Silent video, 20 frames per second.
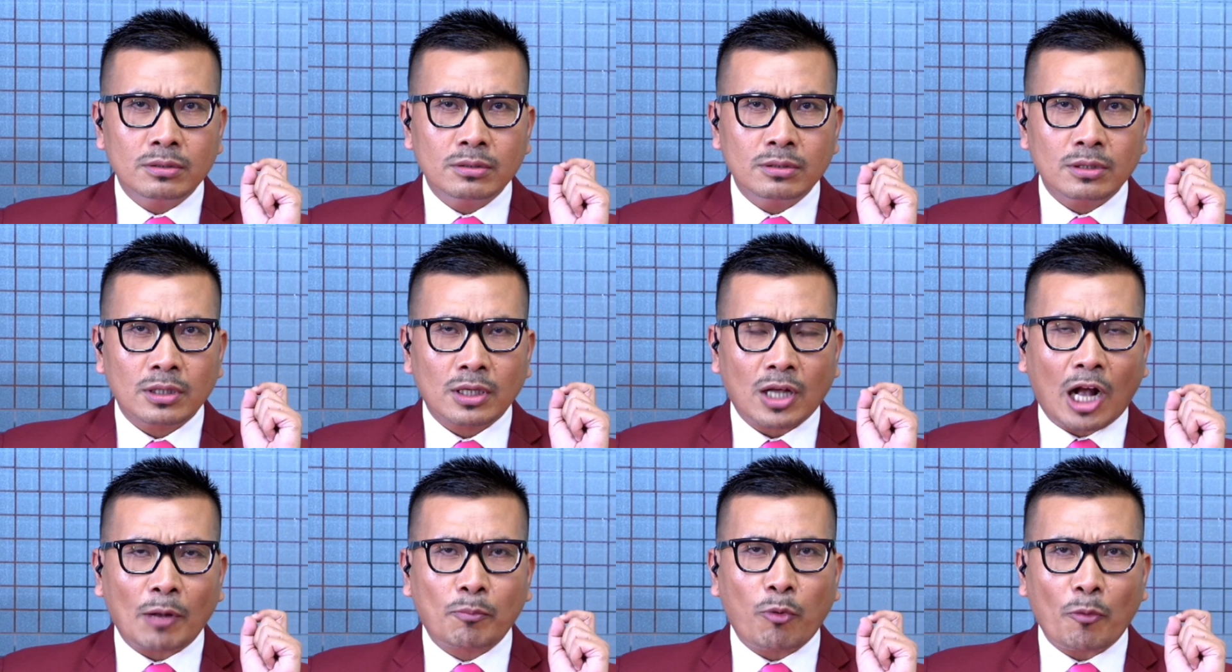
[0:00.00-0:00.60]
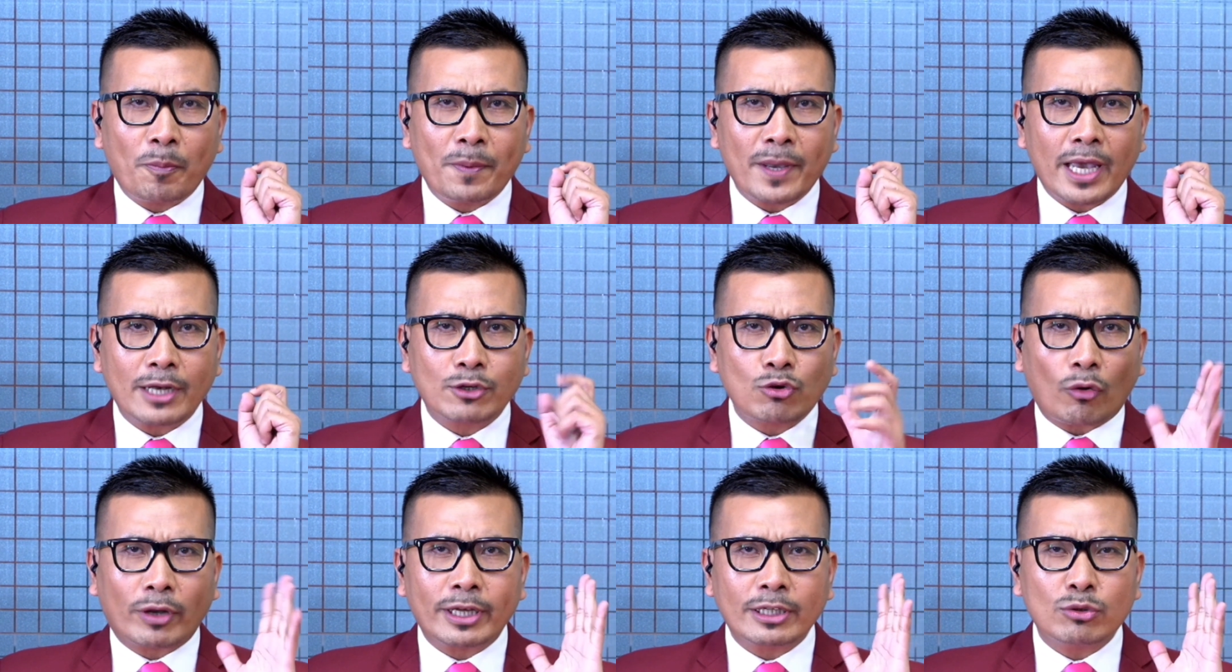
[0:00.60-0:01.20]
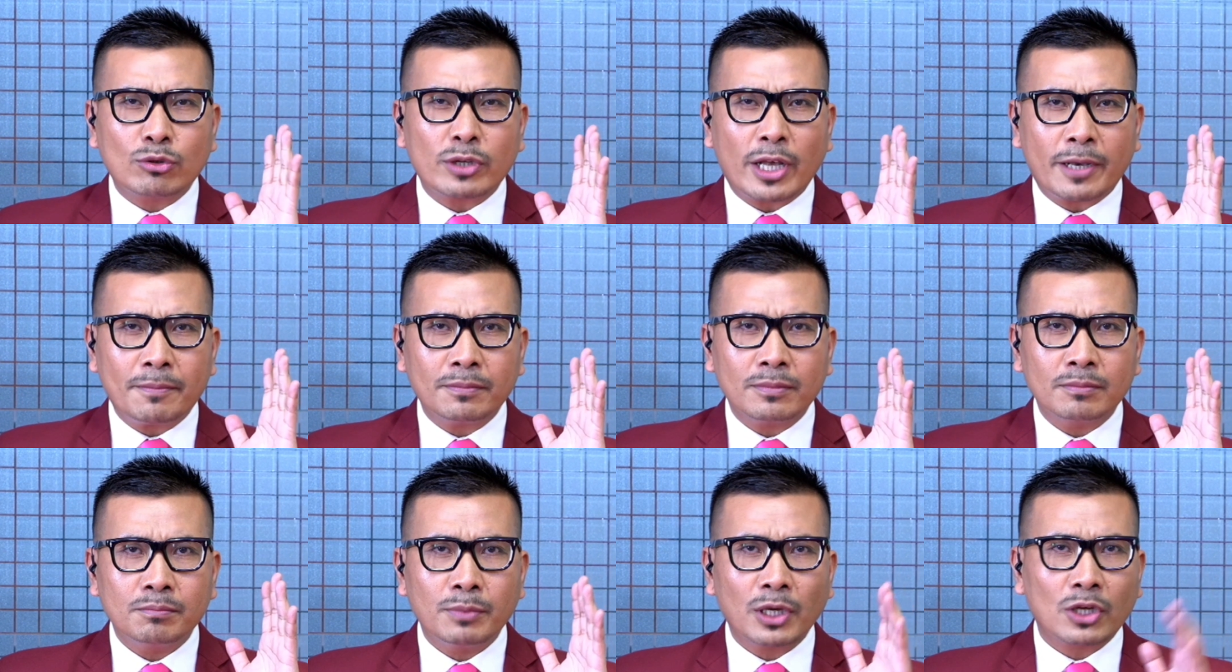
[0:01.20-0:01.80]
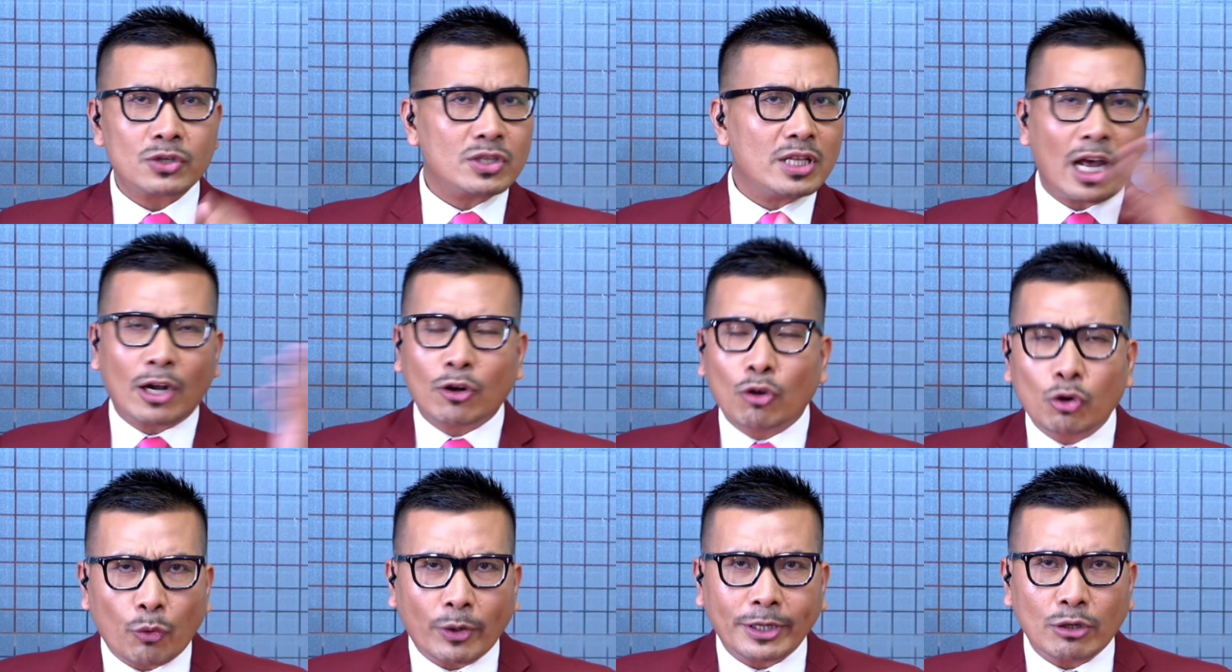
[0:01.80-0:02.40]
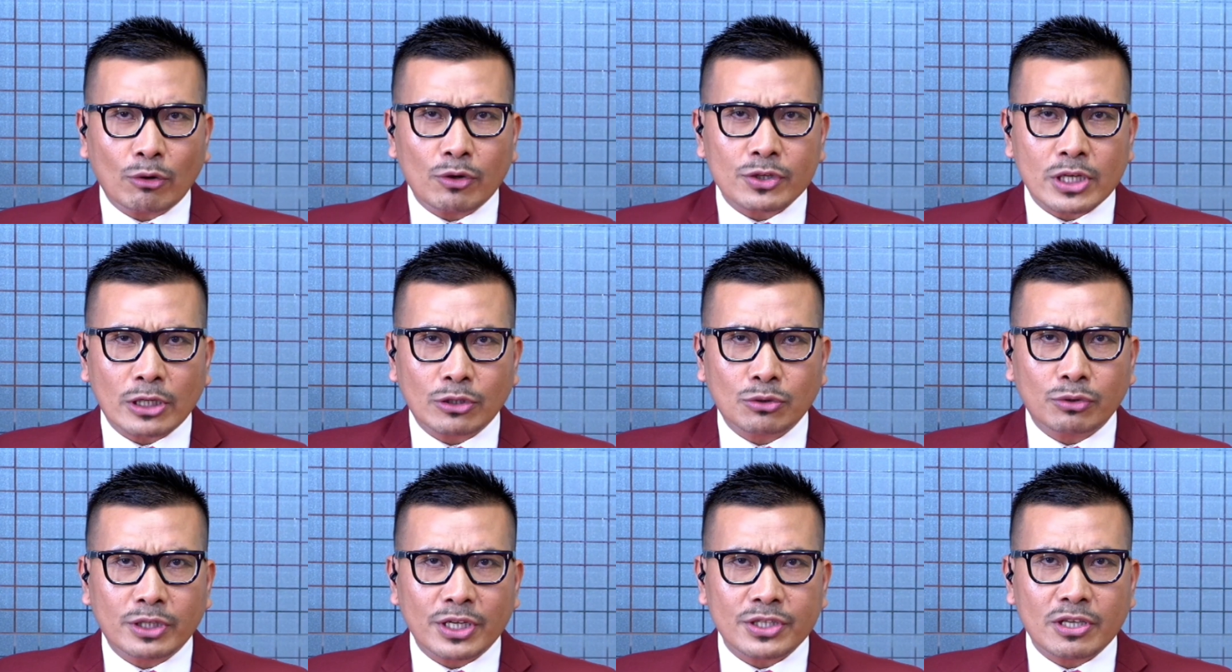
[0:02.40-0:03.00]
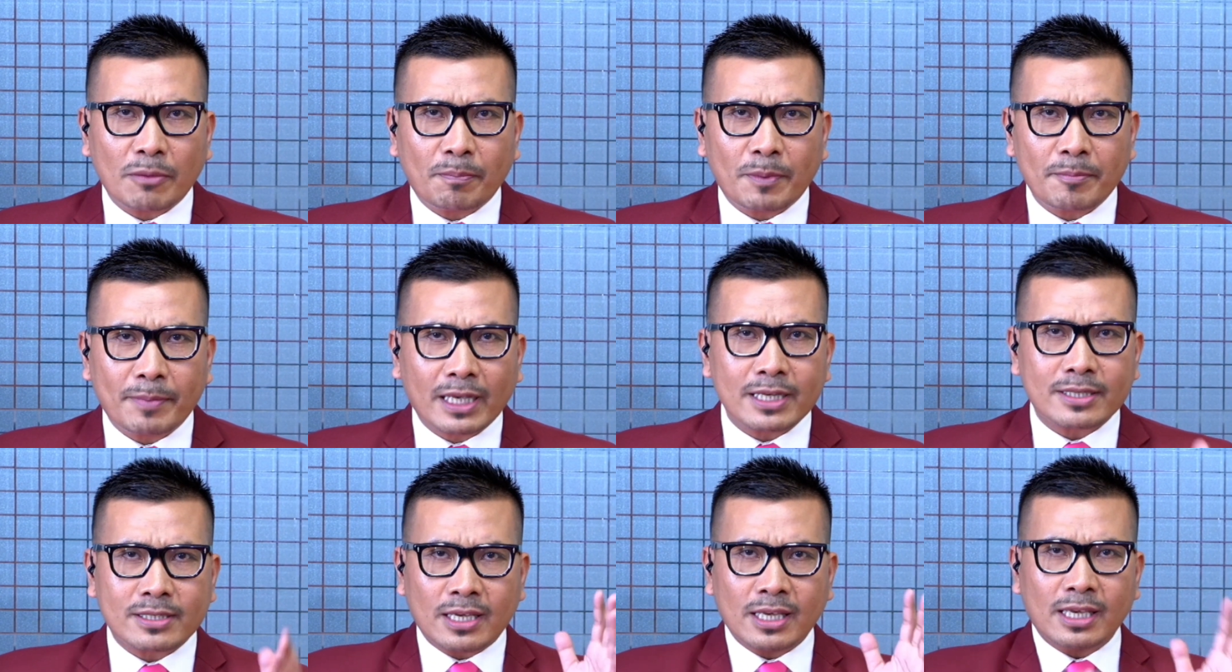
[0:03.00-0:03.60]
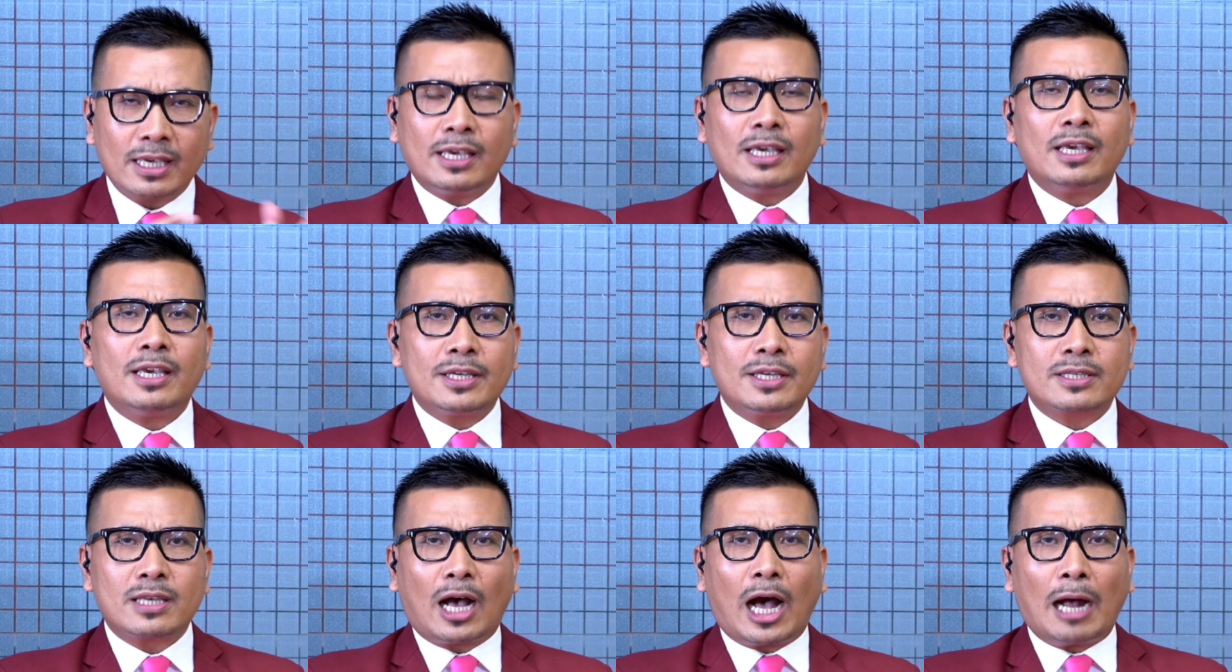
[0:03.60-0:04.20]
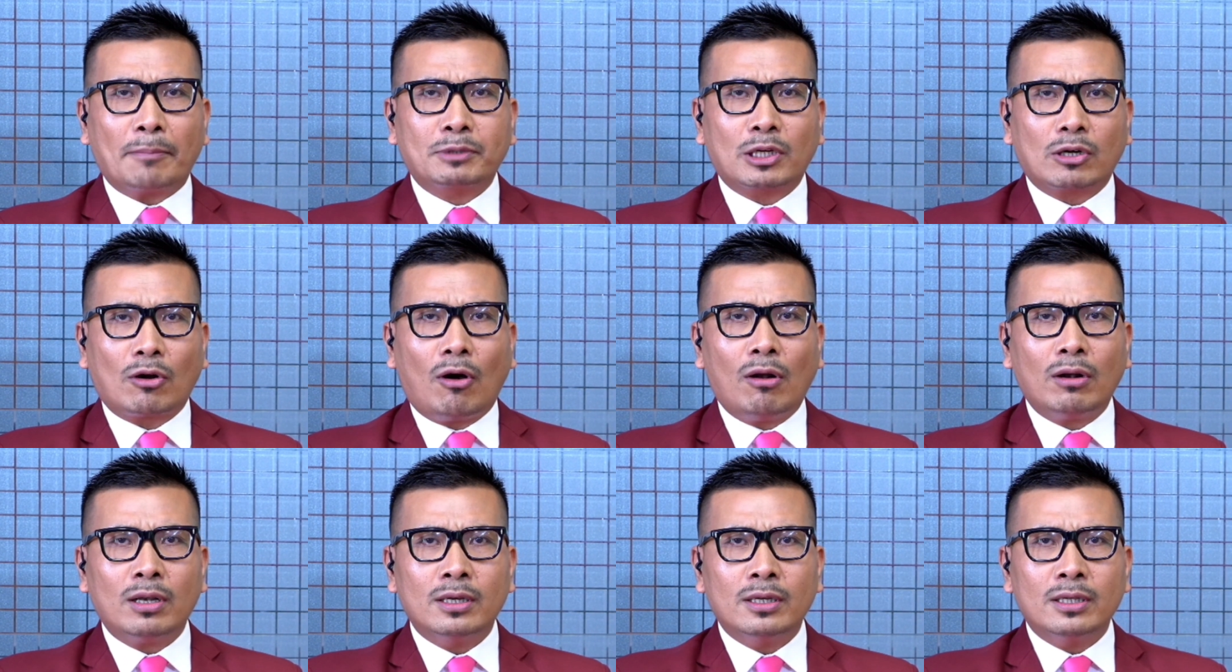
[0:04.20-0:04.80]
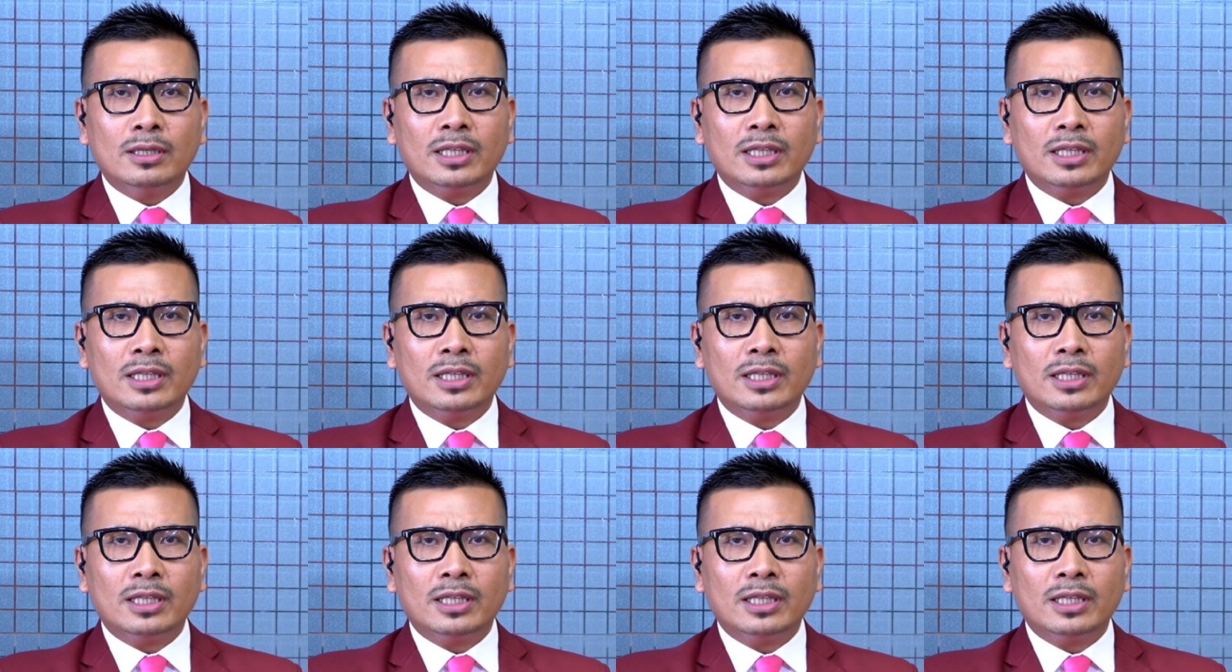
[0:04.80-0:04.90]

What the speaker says: Kangpokpi and talking to them? Because they are not going to listen to DGP because he is, after all,